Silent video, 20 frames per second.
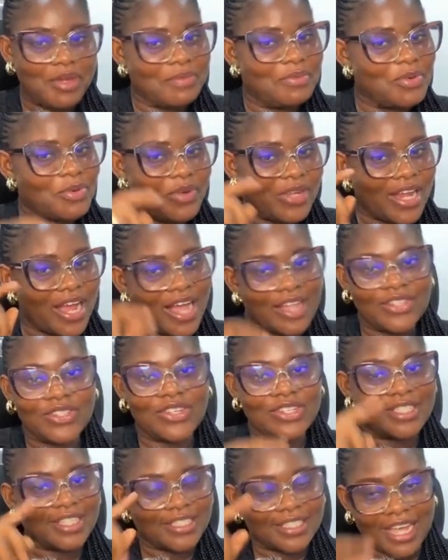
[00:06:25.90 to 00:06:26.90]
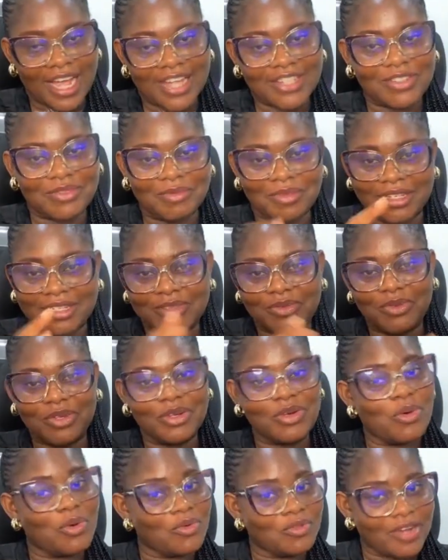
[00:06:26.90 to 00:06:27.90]
People with anxious attachment
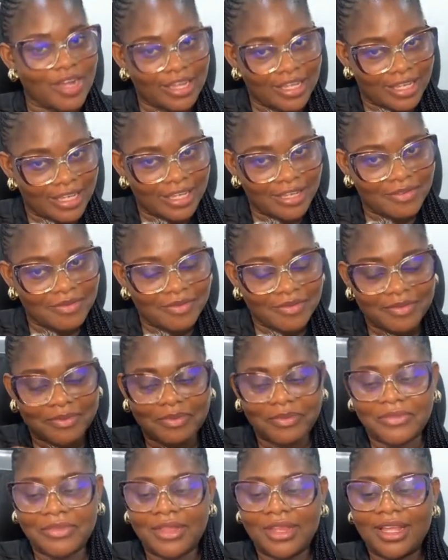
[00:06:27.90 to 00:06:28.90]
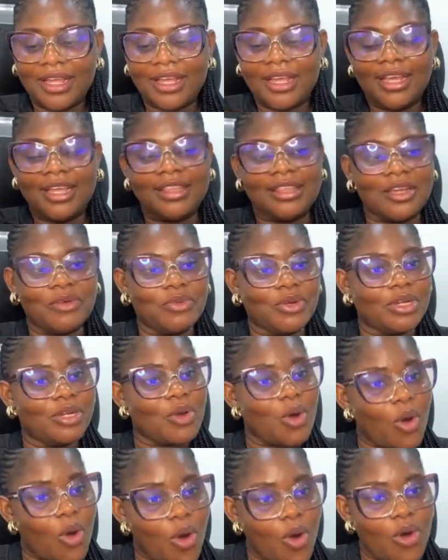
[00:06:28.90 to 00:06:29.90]
will overgive, they
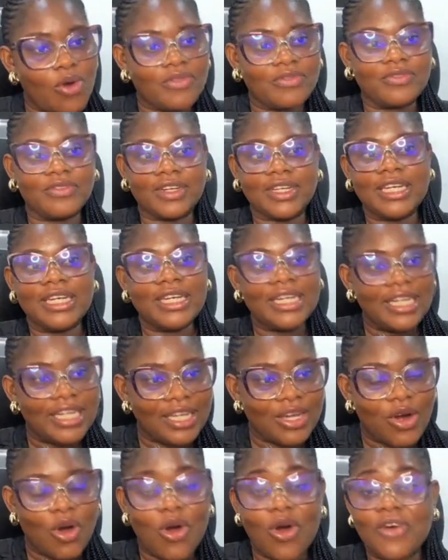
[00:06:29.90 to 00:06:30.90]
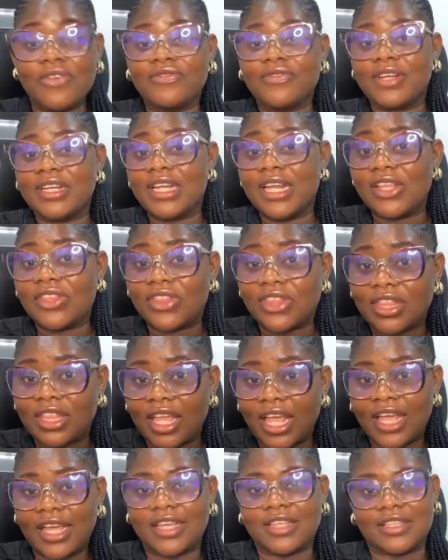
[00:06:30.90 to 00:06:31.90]
will overly
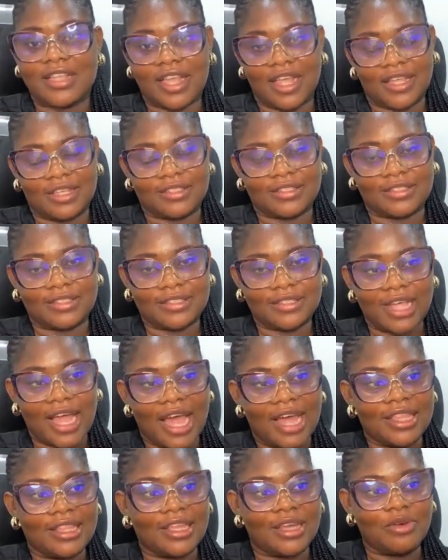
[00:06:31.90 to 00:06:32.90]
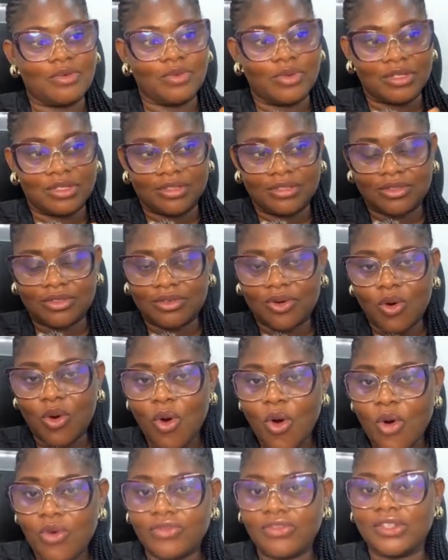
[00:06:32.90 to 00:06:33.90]
think things, and they will
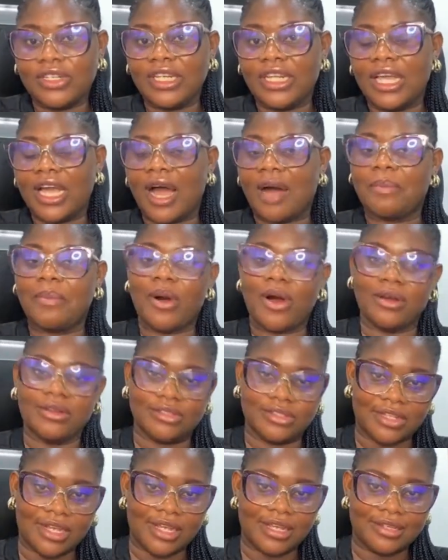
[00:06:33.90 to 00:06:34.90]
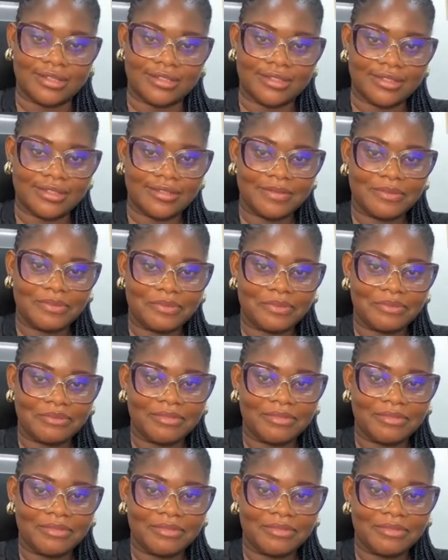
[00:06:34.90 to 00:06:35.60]
overly apologize.